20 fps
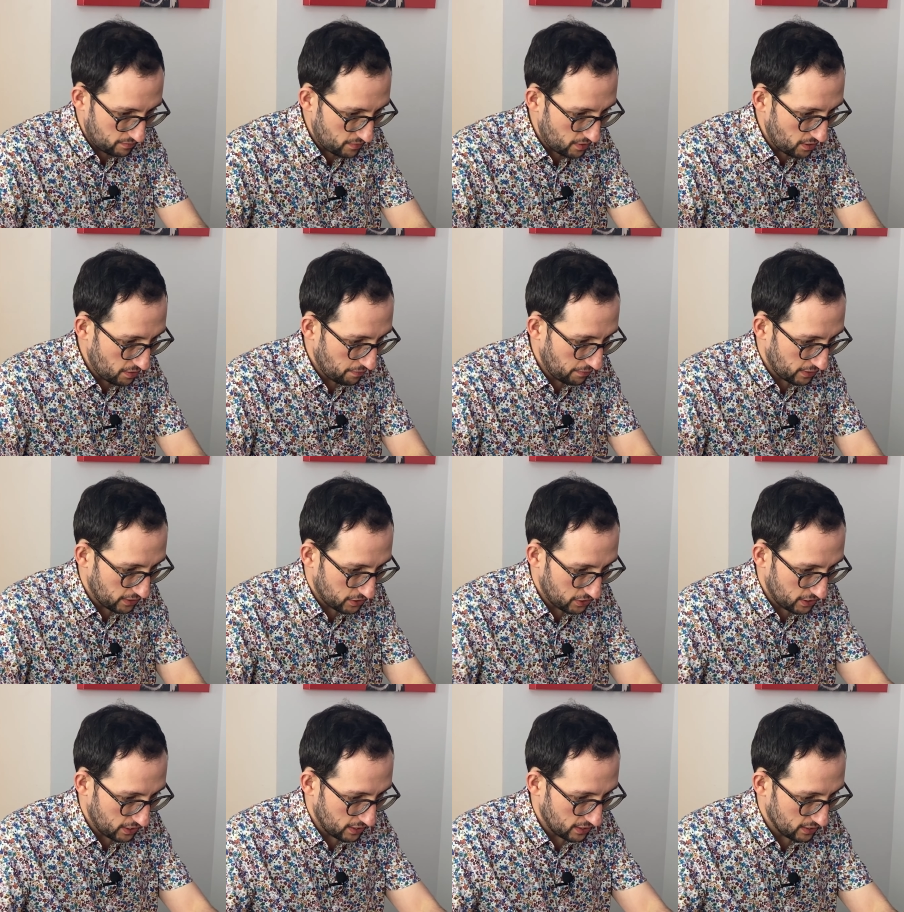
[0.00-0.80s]
which
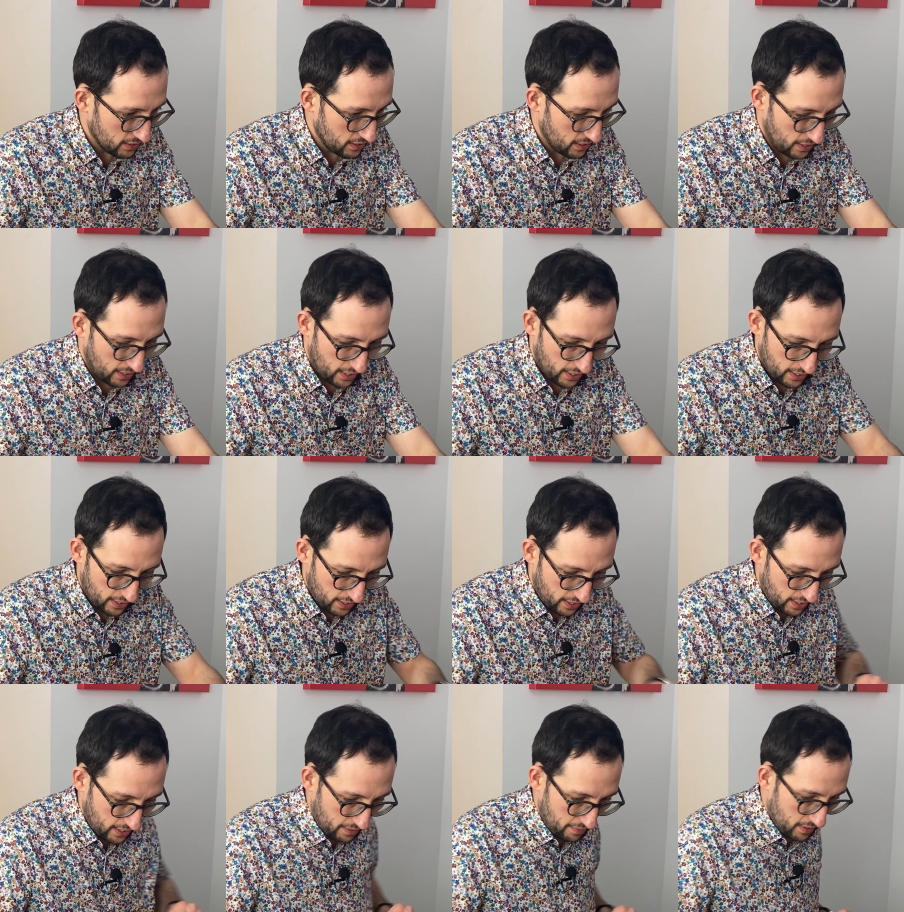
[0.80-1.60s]
is
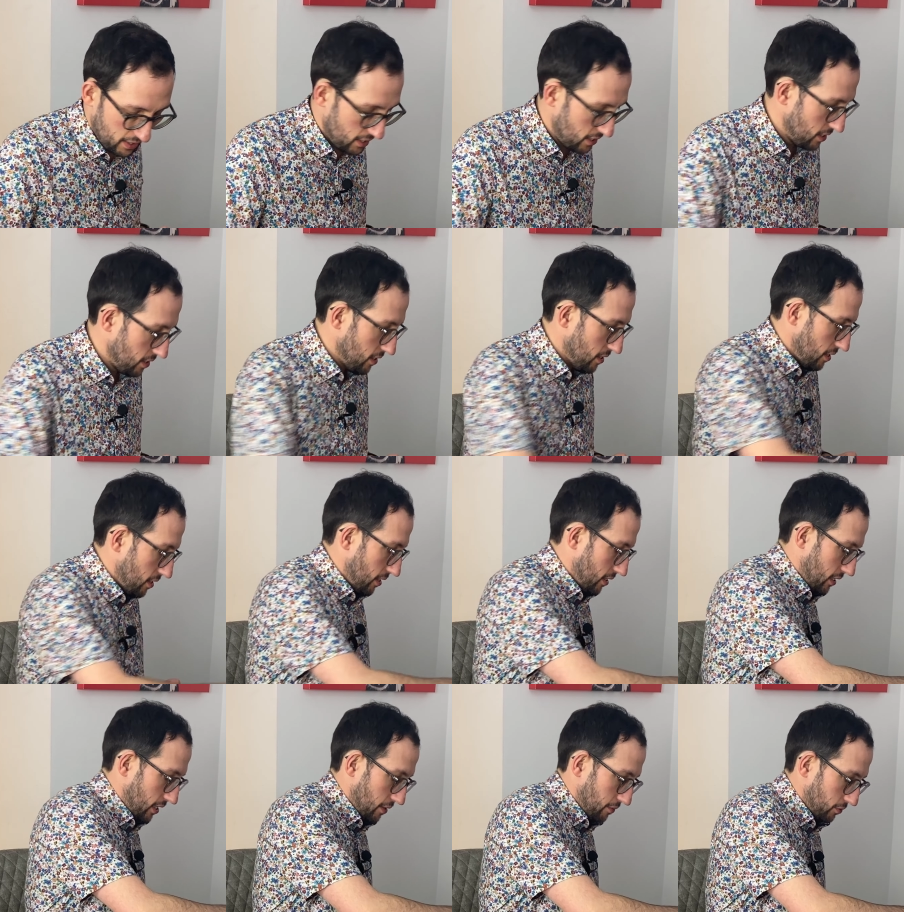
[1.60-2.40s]
here, and
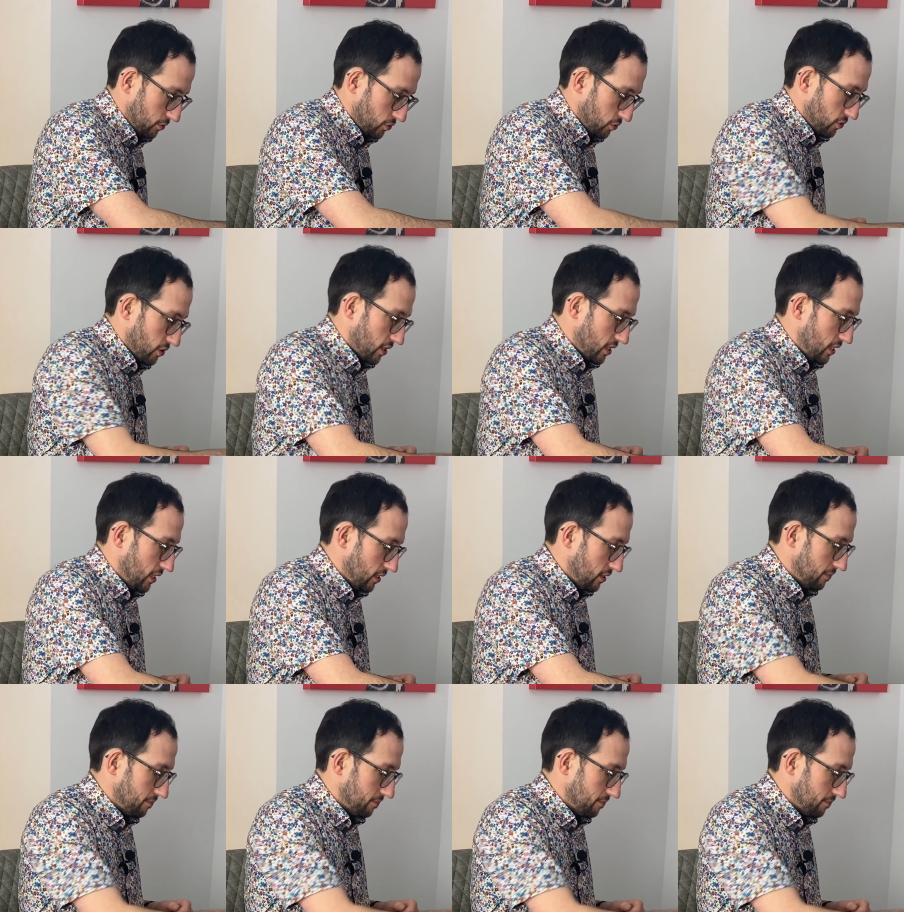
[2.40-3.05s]
I will draw a card.